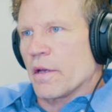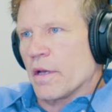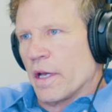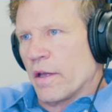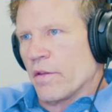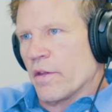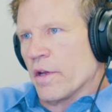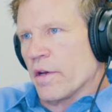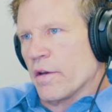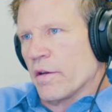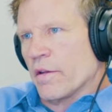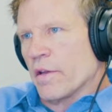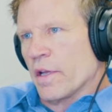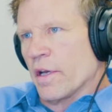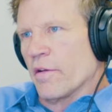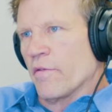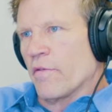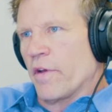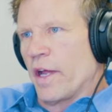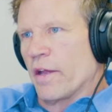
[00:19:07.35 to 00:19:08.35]
and then
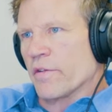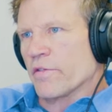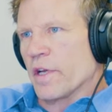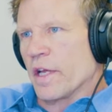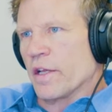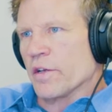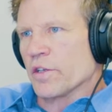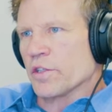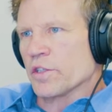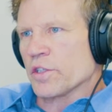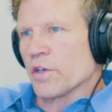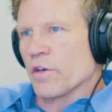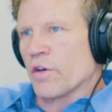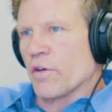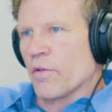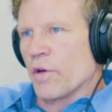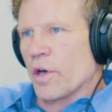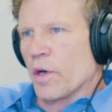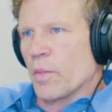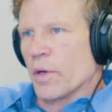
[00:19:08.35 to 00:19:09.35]
advance not just their
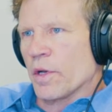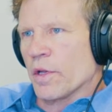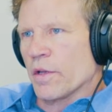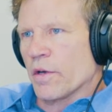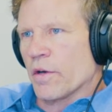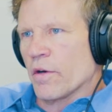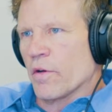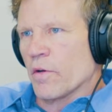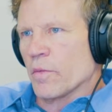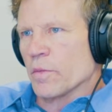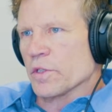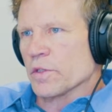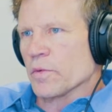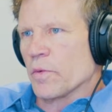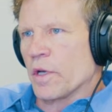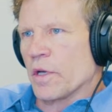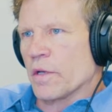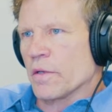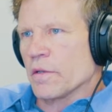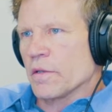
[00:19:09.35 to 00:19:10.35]
career but in their home as
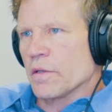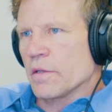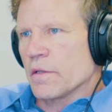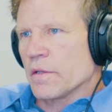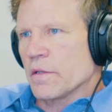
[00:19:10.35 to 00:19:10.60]
well.